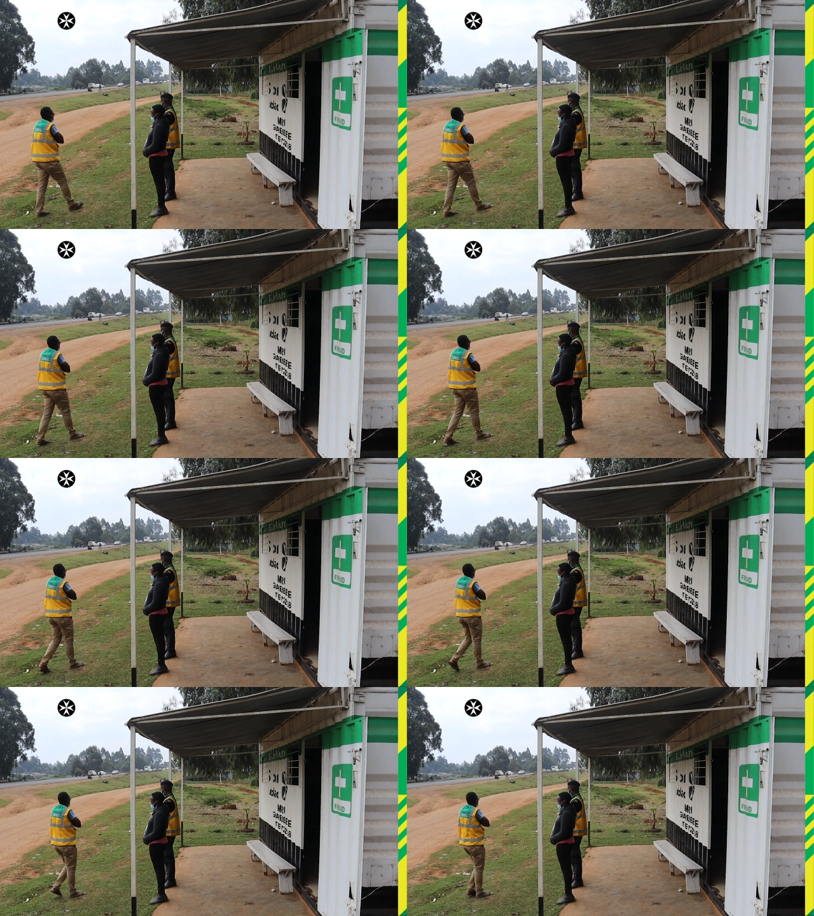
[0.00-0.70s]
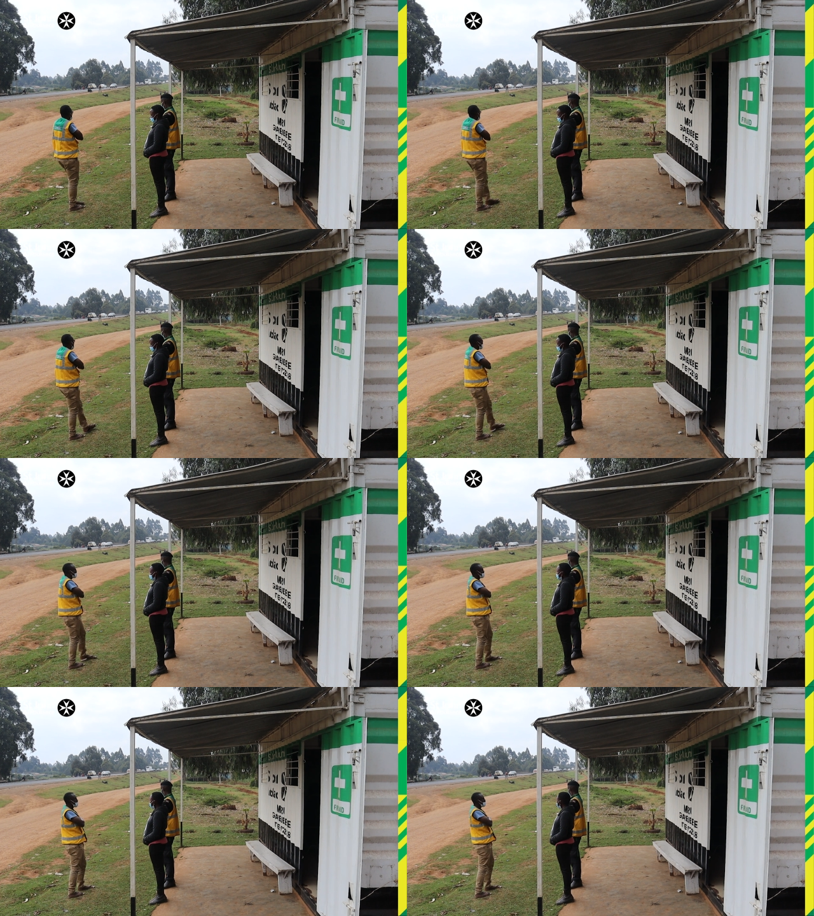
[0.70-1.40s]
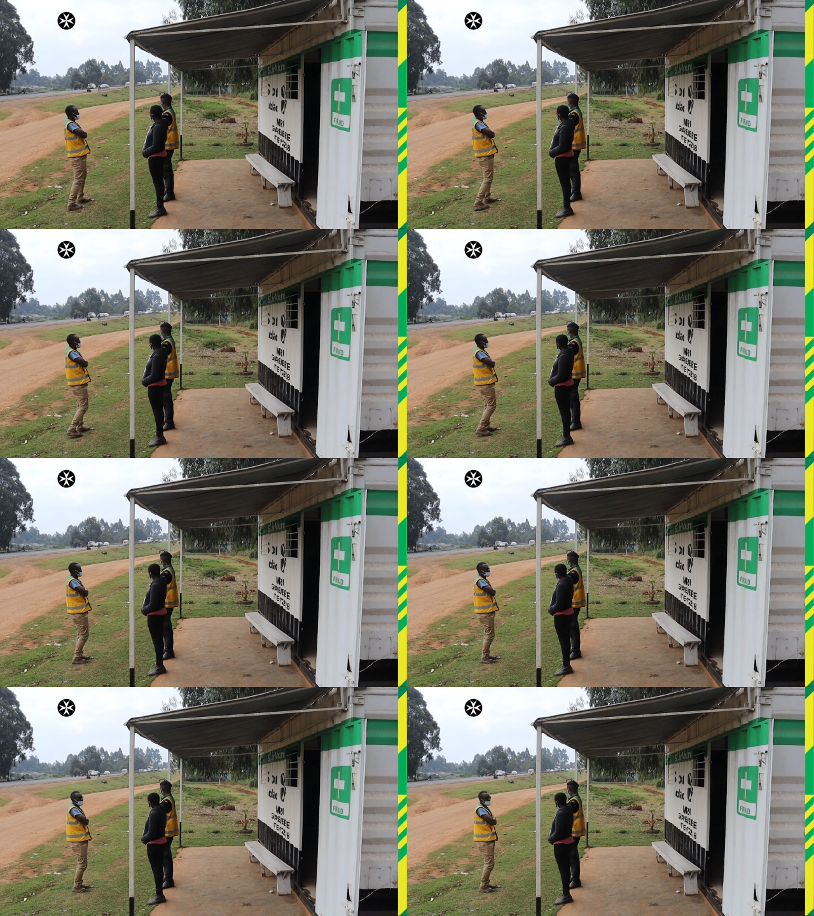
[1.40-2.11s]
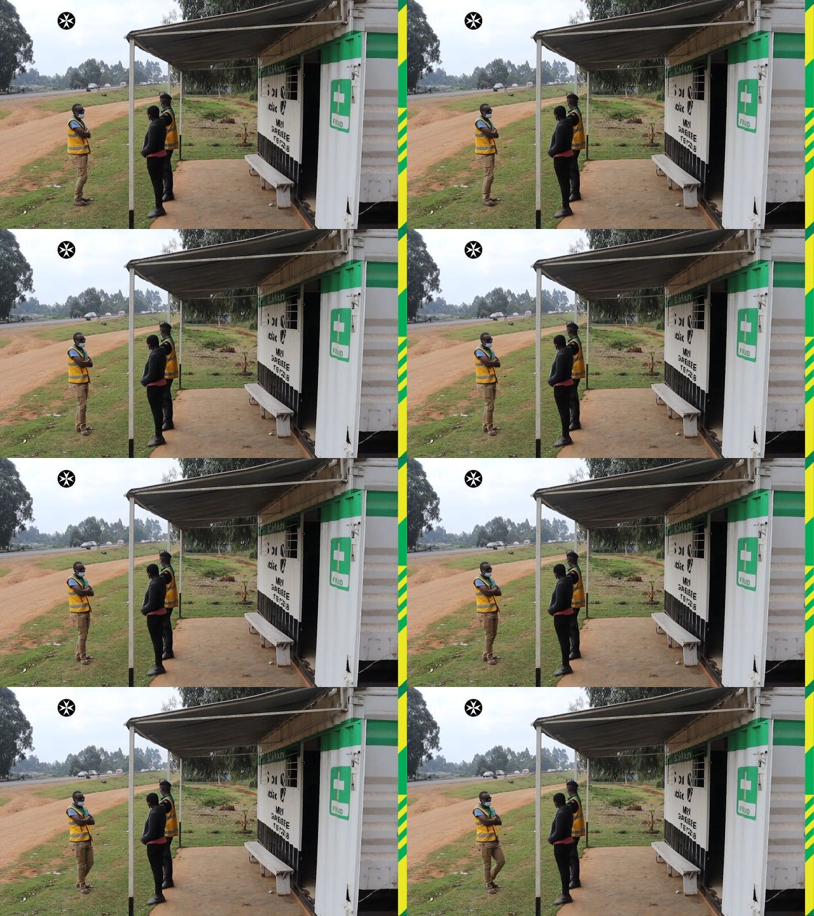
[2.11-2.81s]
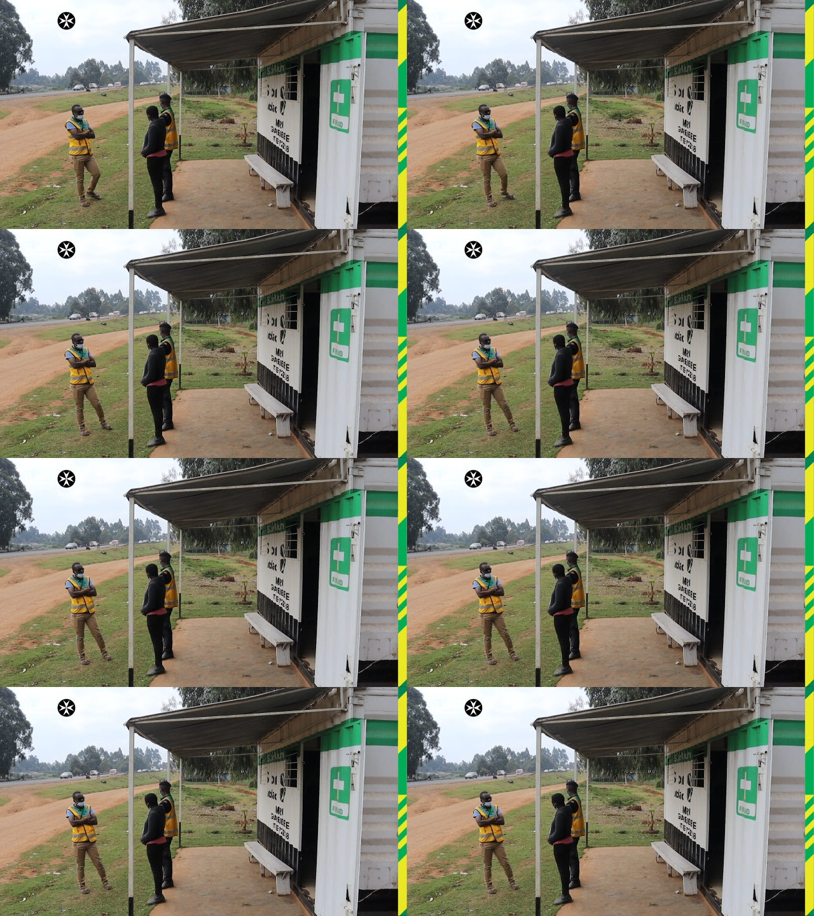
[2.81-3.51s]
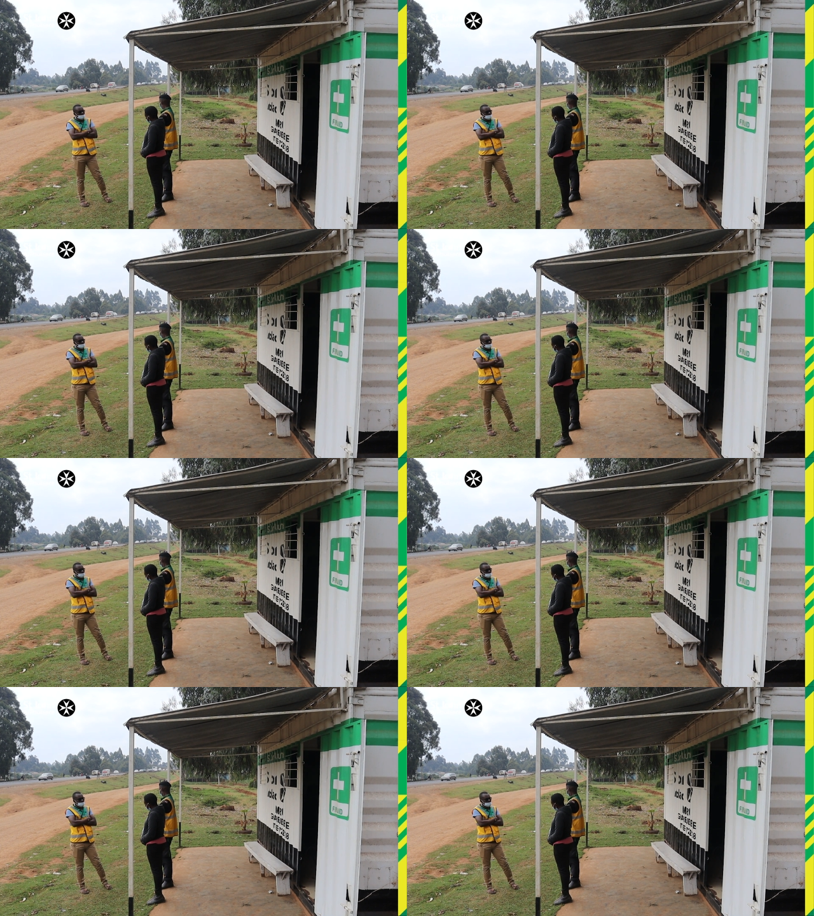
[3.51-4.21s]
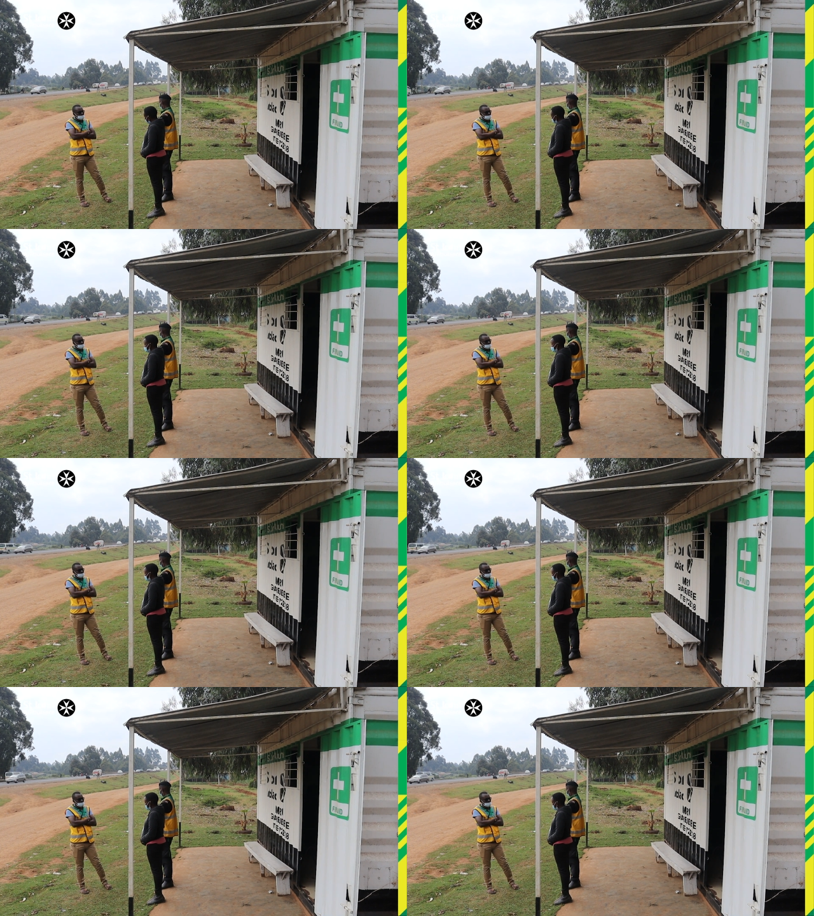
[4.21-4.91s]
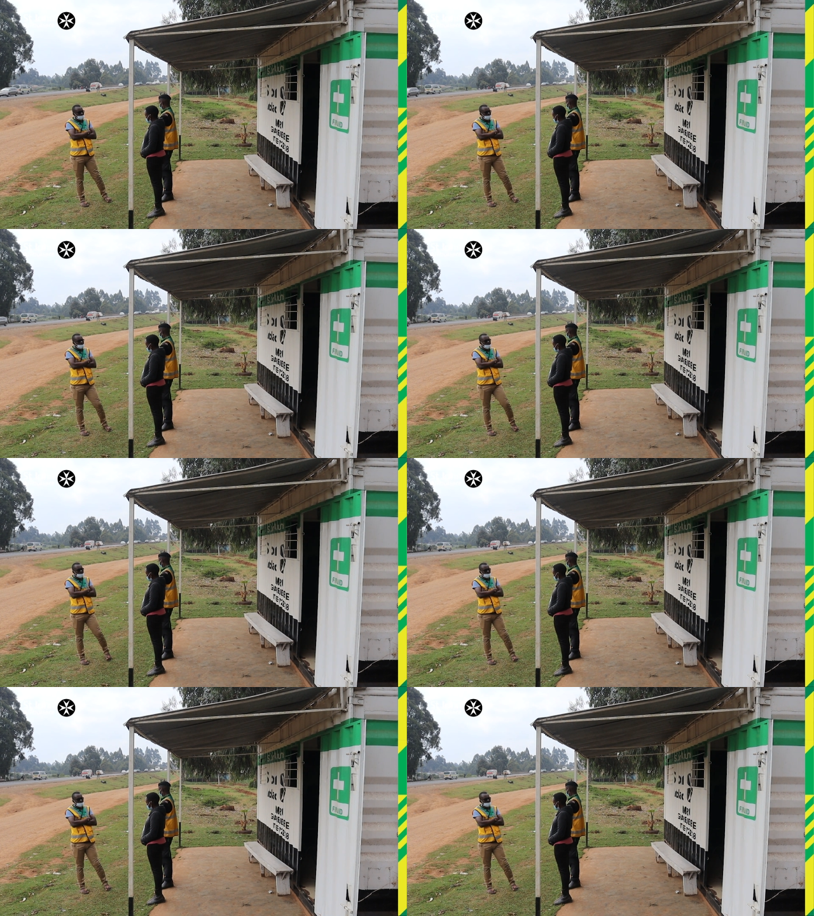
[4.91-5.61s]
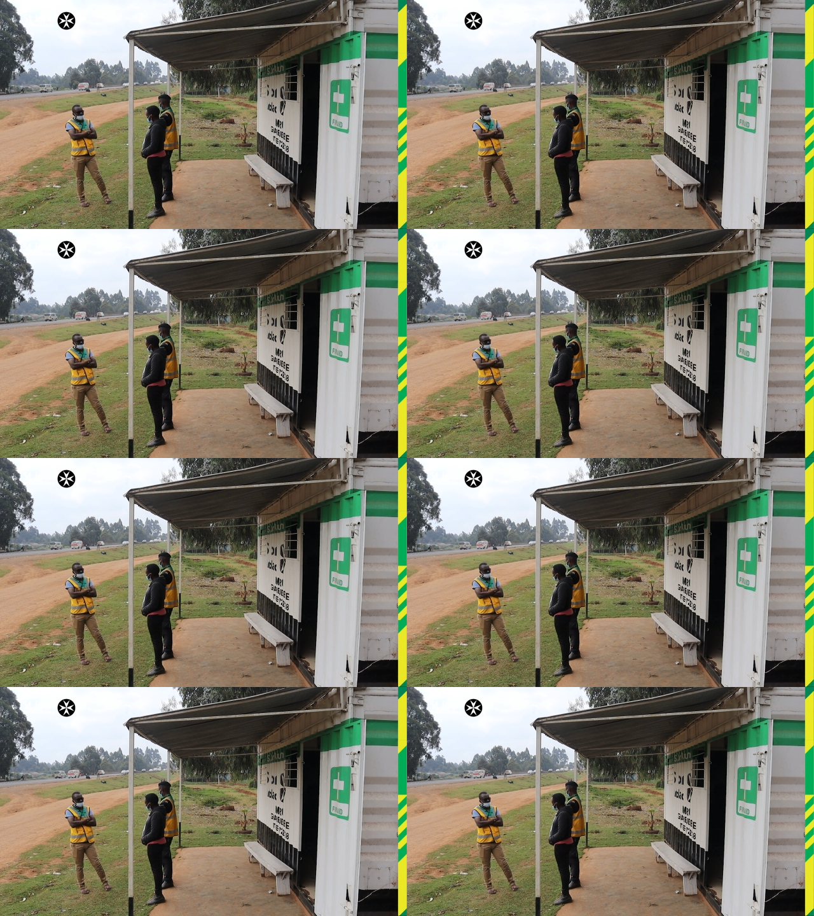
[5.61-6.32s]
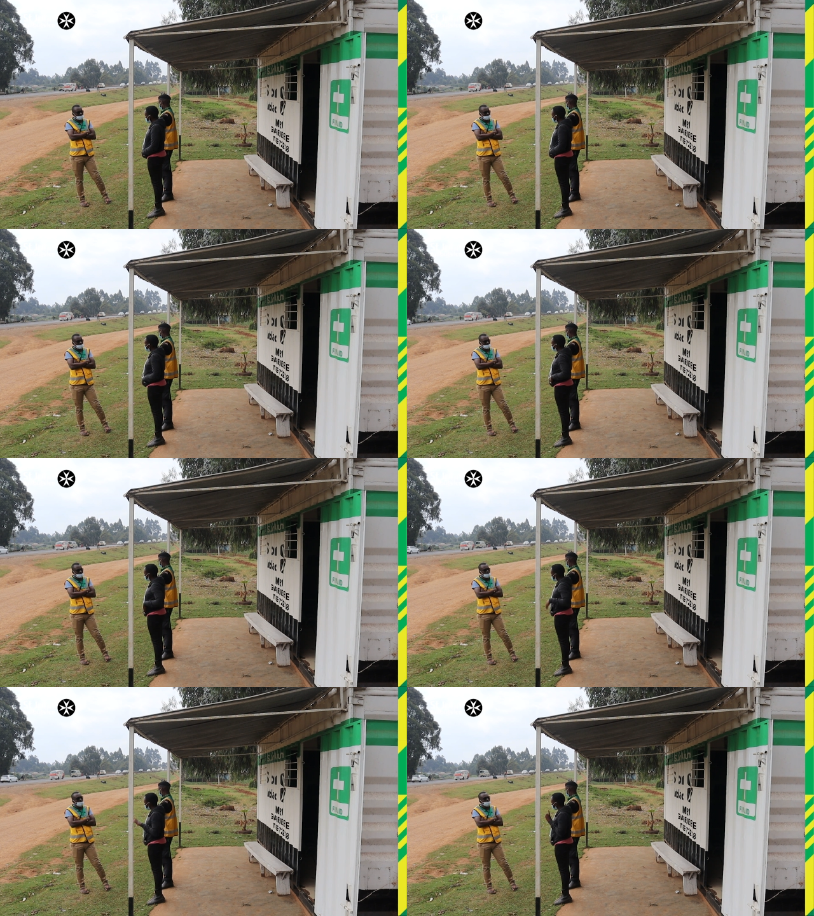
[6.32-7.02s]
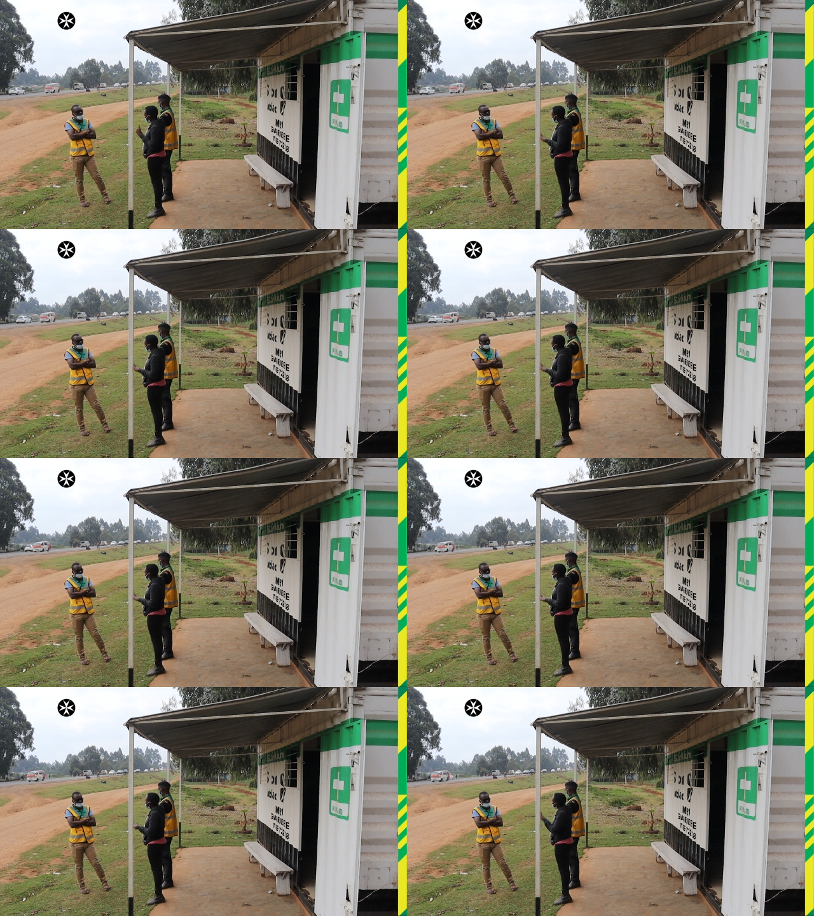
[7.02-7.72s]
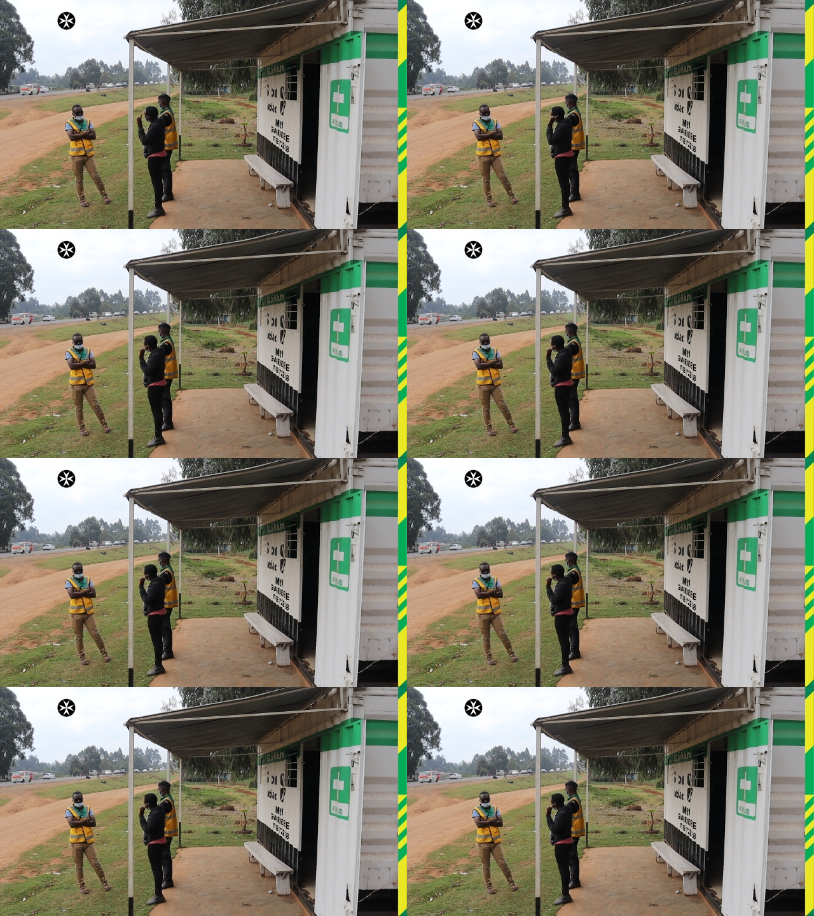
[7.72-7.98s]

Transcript: [unreadable: no face in view]